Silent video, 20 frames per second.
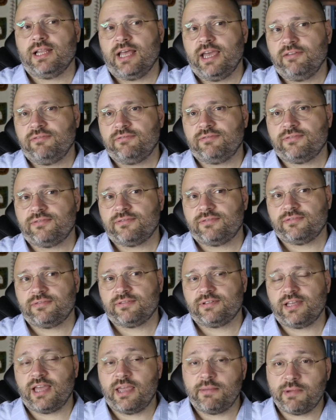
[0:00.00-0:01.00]
life
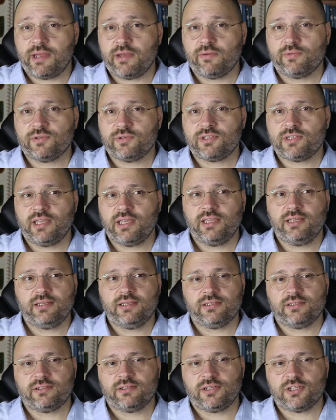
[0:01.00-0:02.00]
lifetime, I will say,
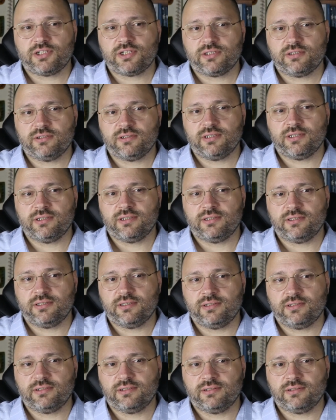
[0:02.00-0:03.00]
in the Russian,
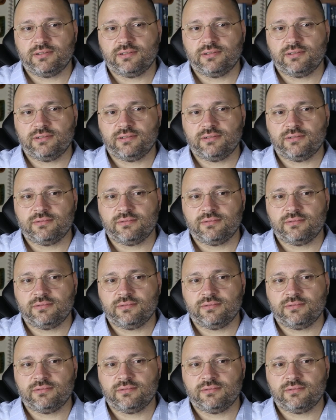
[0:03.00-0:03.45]
uh,